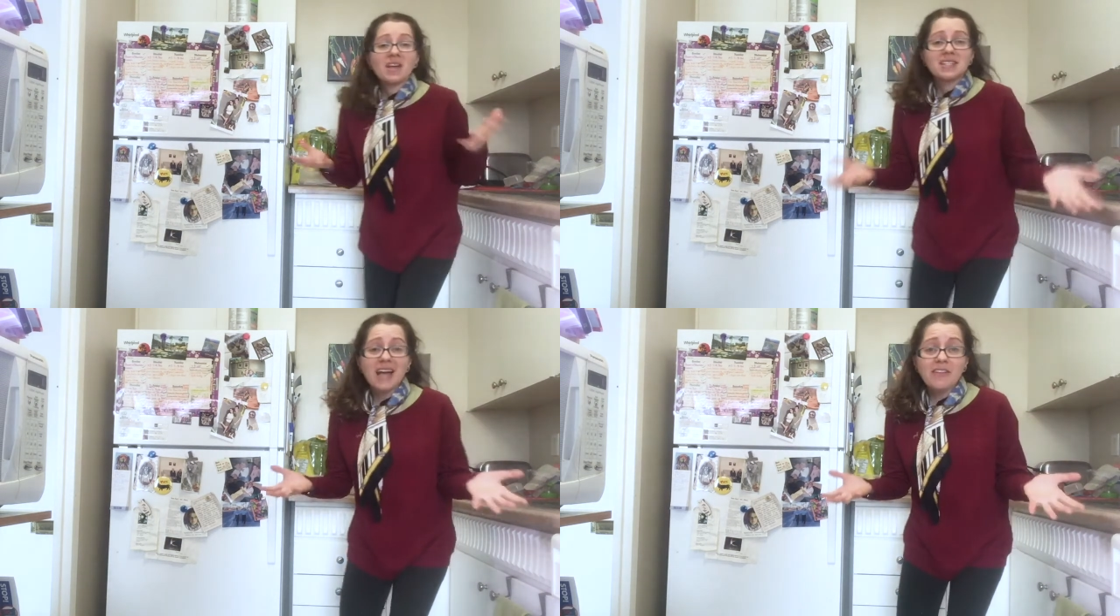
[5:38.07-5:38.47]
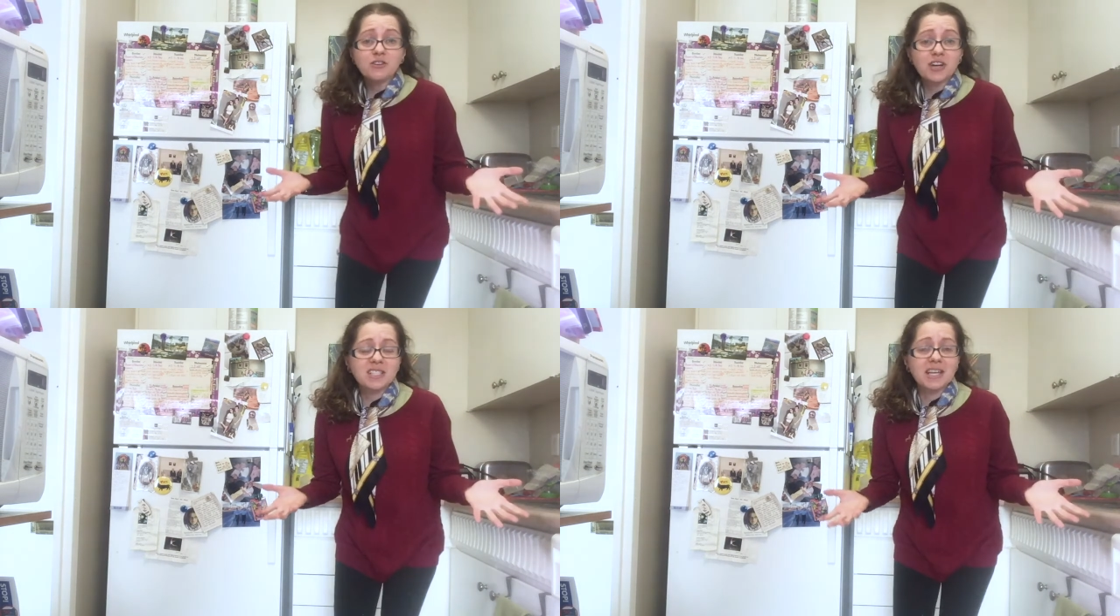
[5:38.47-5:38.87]

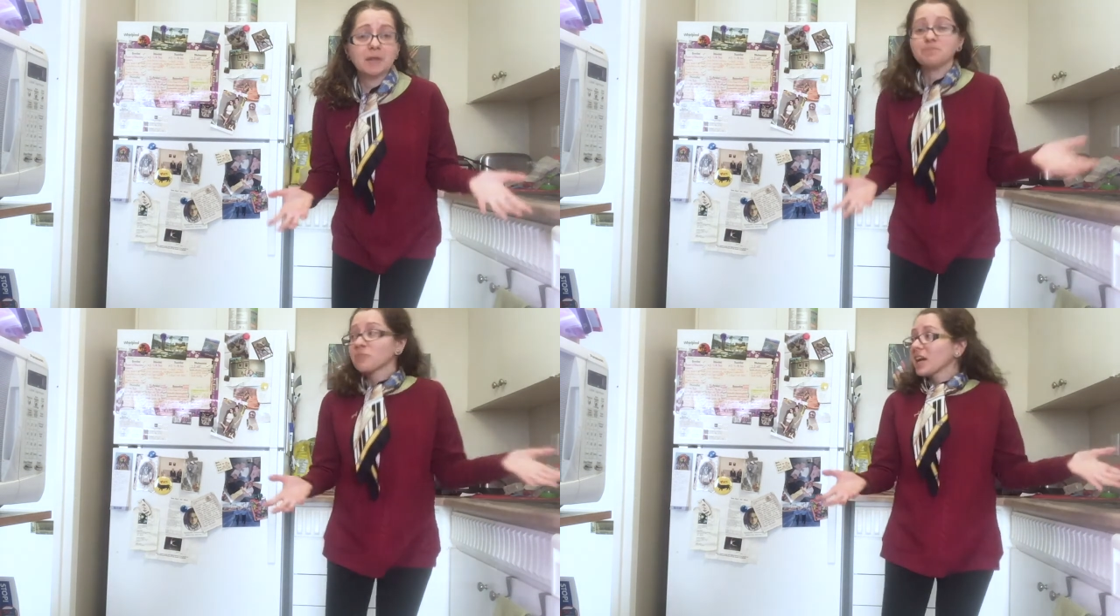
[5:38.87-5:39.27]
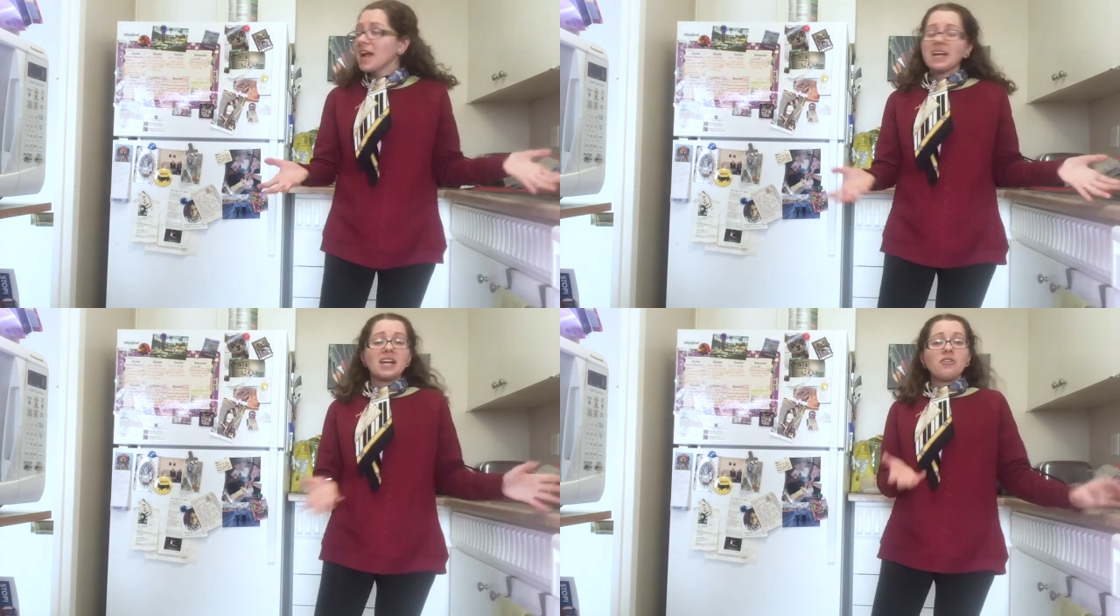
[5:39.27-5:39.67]
salad dressing.
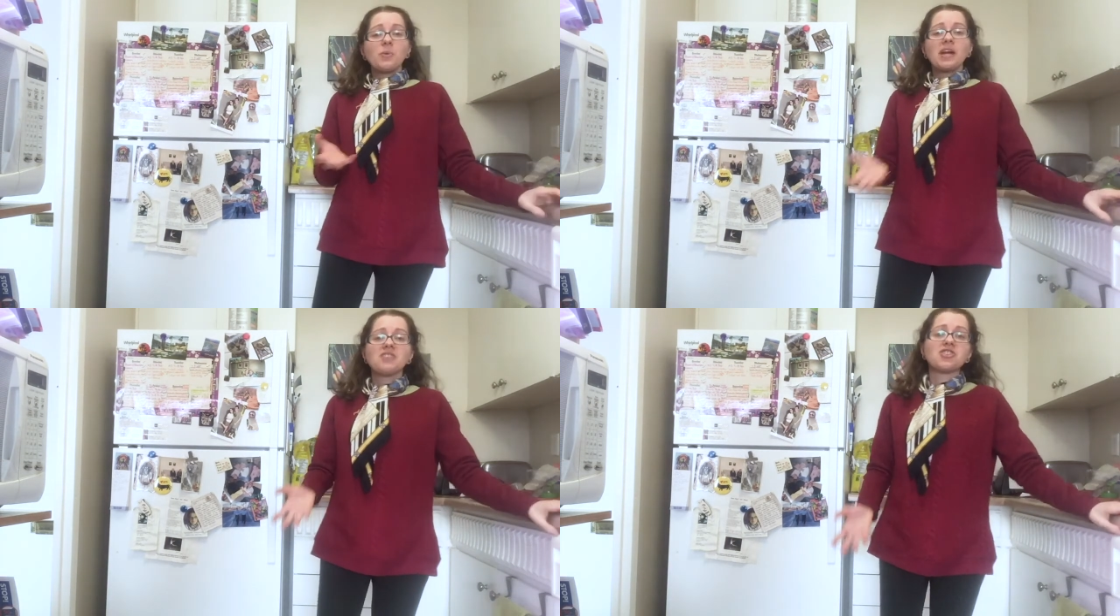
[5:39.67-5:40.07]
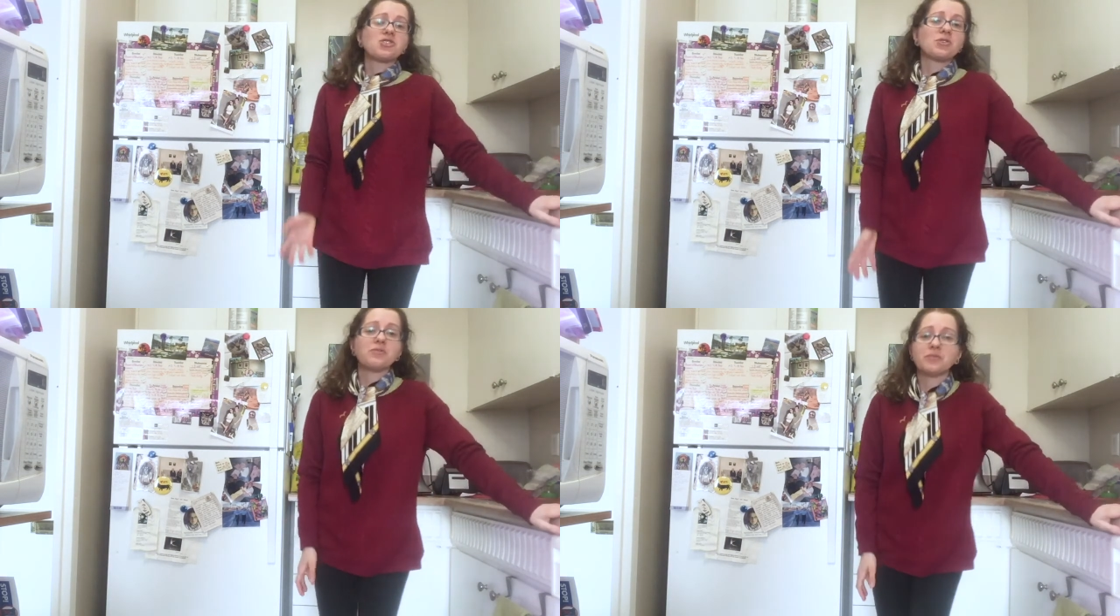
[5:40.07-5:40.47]
Again, another way to just
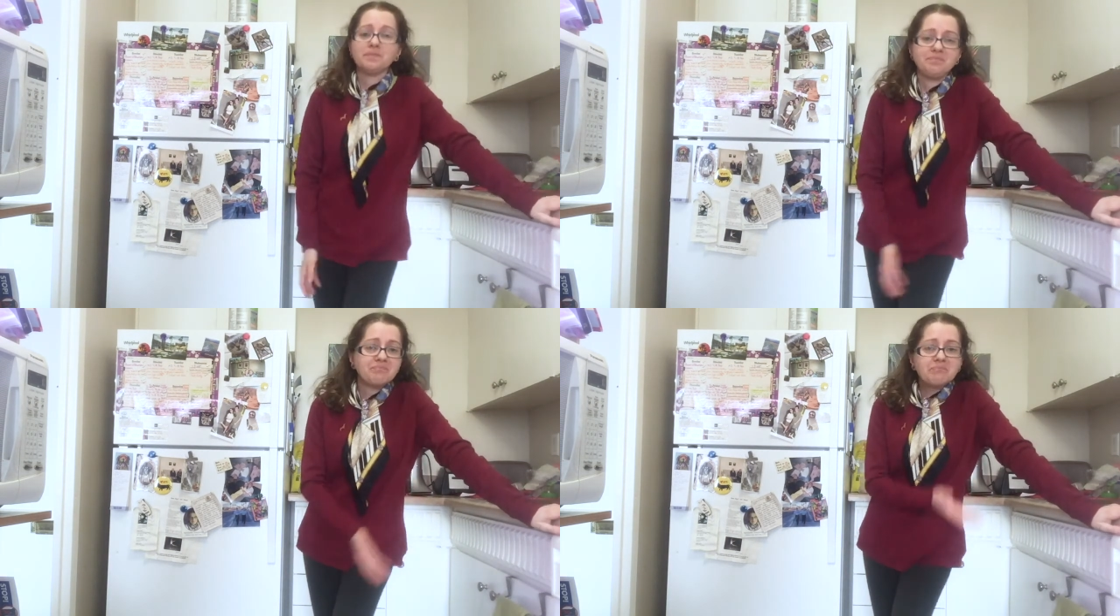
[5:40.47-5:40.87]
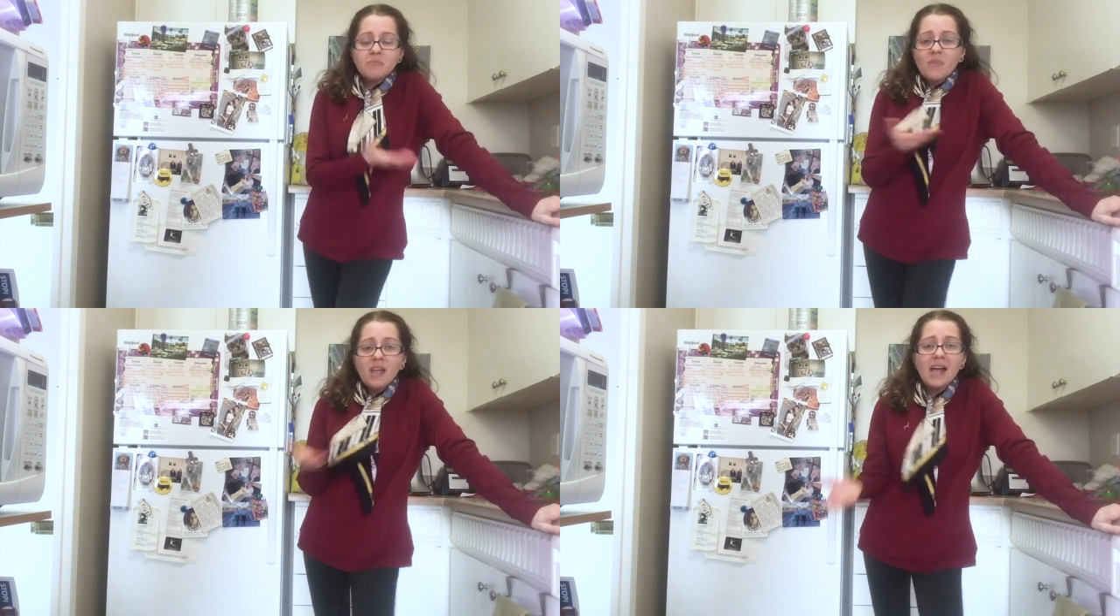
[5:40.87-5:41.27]
sort of
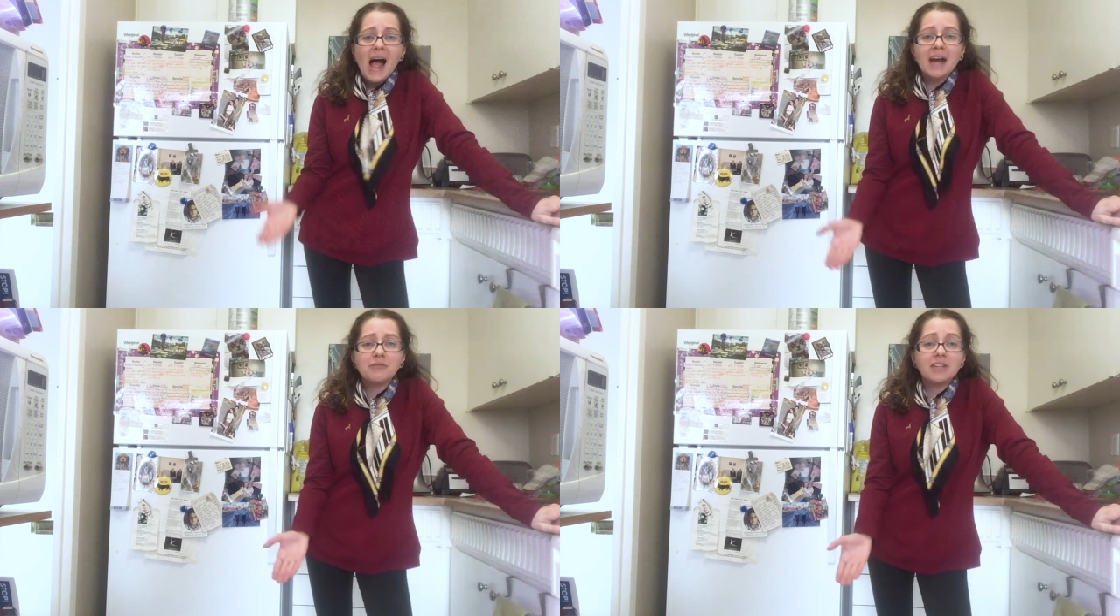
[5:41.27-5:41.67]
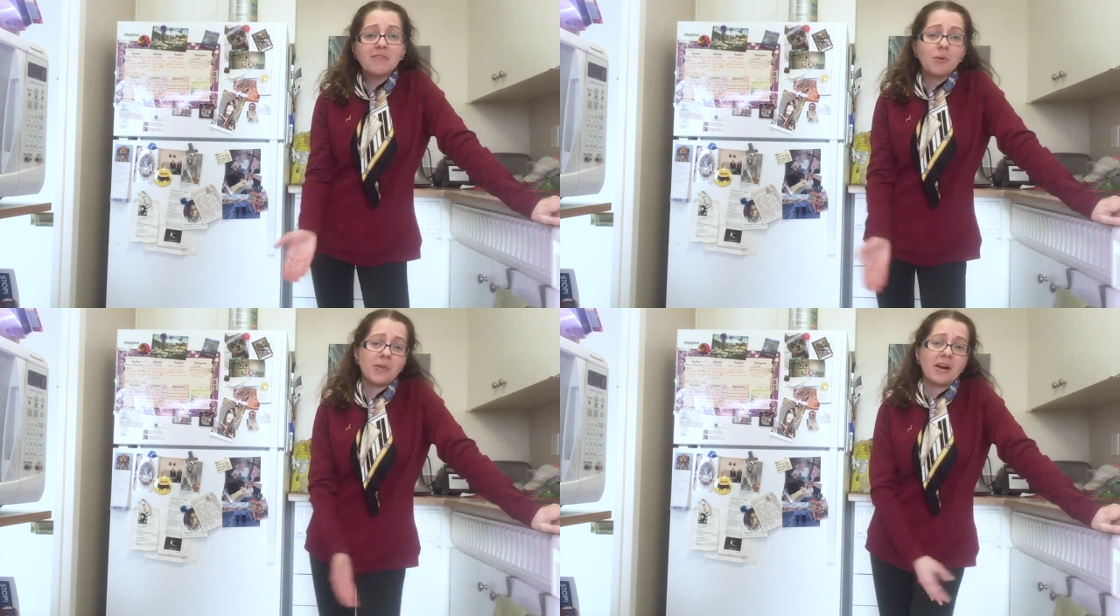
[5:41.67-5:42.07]
add a
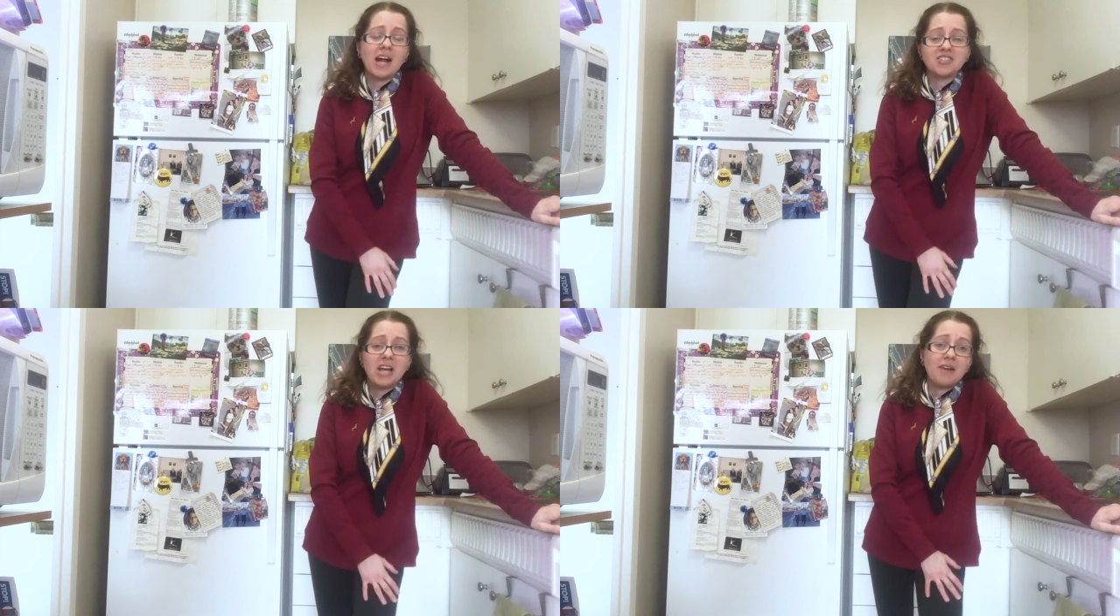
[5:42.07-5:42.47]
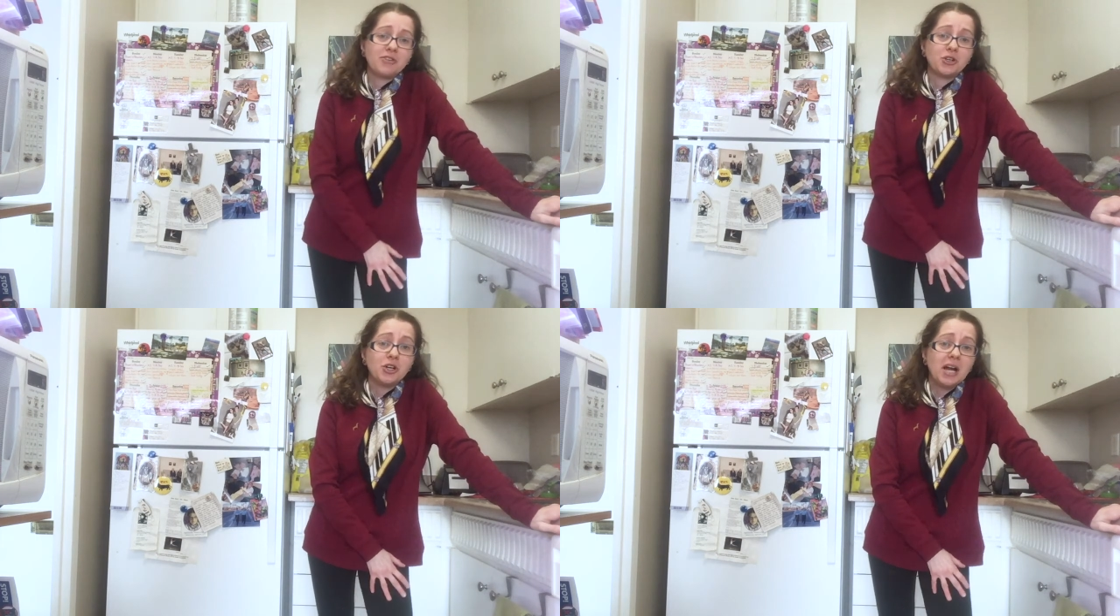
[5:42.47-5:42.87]
flavor without actually
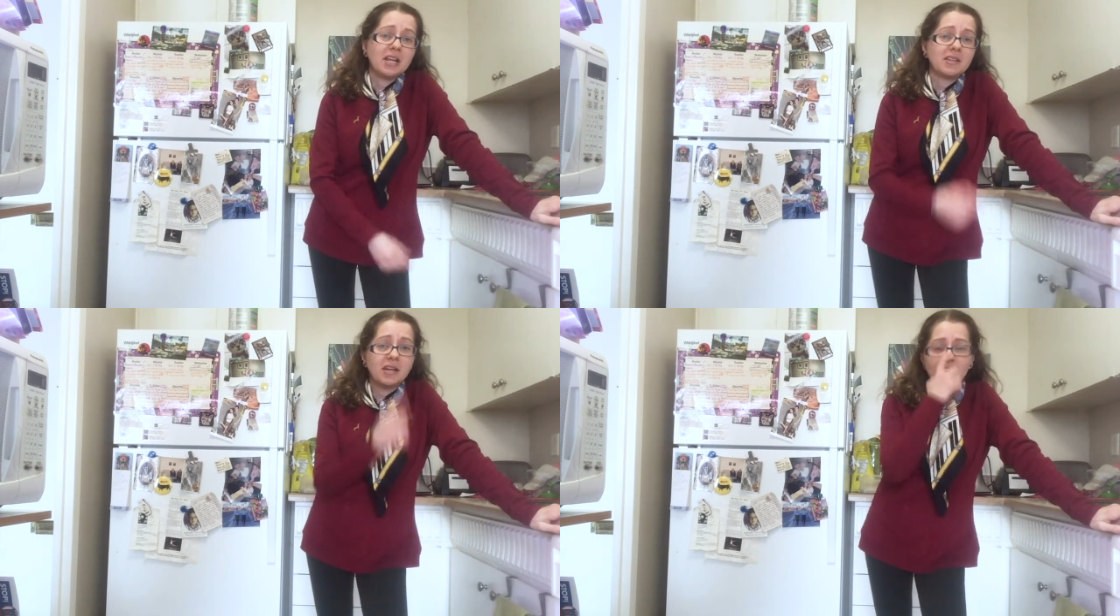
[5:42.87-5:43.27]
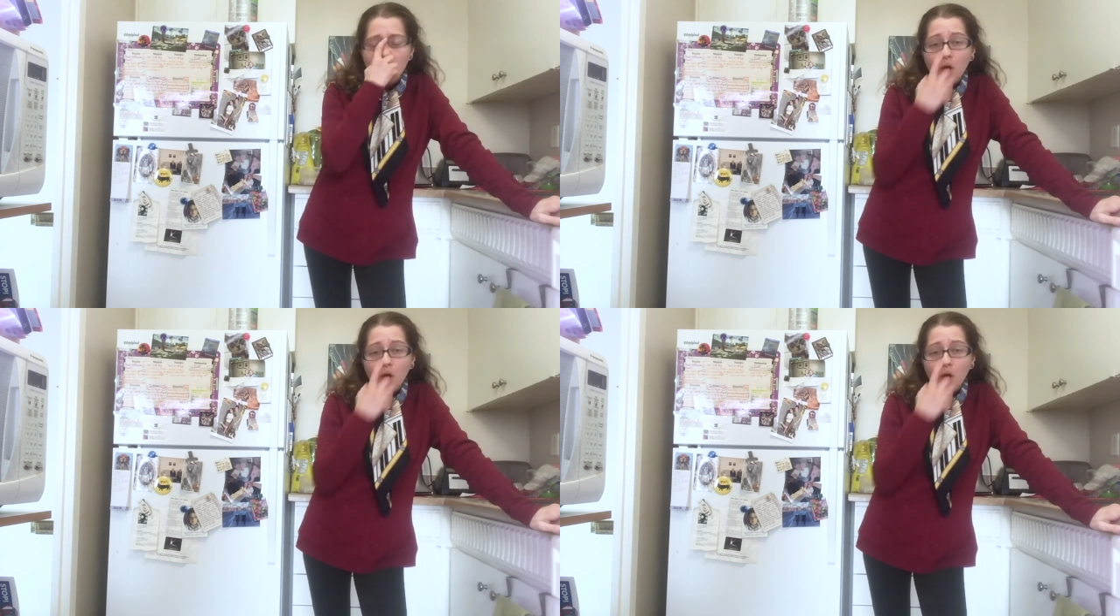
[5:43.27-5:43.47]
having to cook anything.